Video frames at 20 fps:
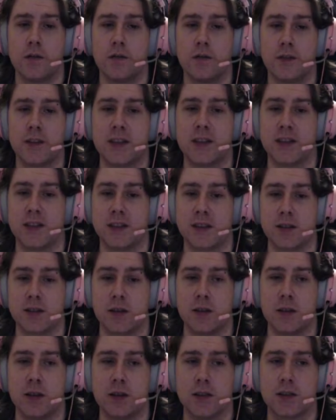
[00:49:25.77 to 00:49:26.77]
This
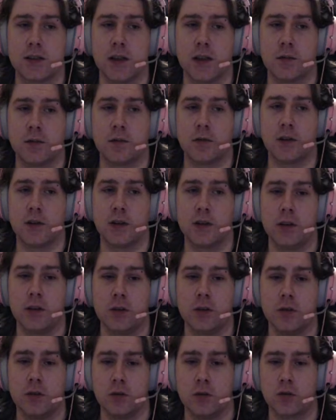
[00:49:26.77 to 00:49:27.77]
is something
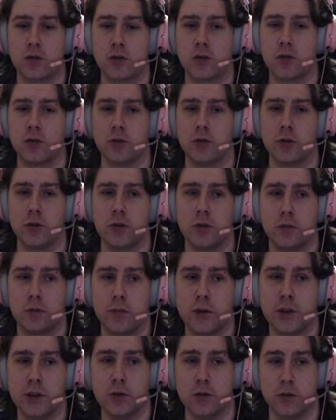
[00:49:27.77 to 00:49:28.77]
you should
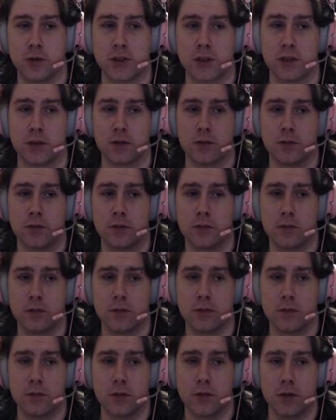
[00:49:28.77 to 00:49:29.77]
be using.
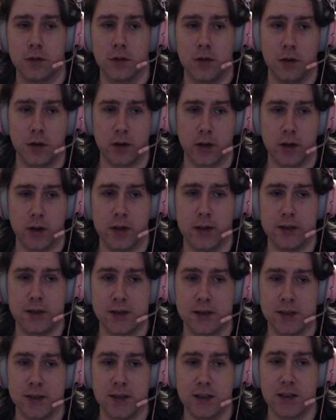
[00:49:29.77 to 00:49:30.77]
Okay,
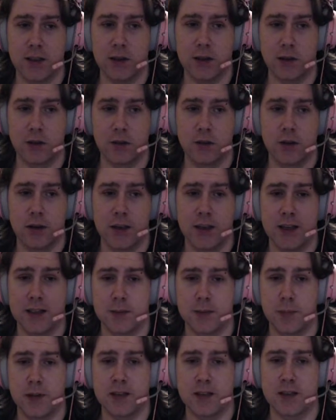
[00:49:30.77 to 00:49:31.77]
it's in here. It's
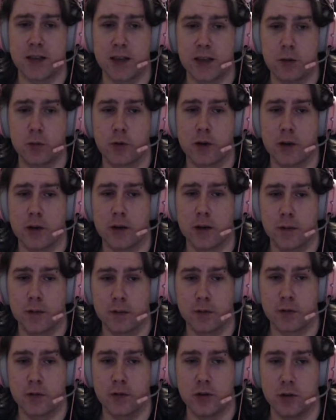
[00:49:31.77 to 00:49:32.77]
basically a way
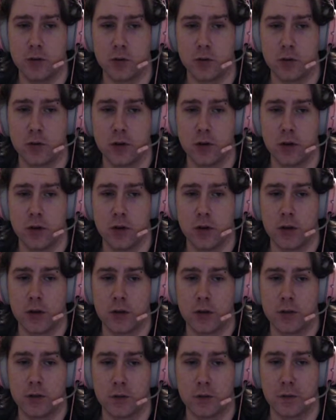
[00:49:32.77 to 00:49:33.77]
for you
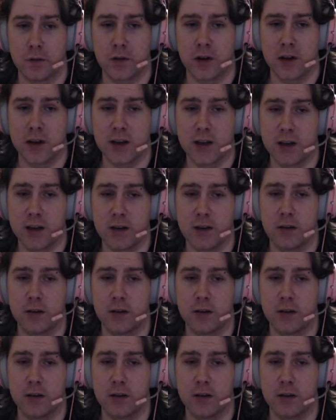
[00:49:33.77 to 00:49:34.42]
to find,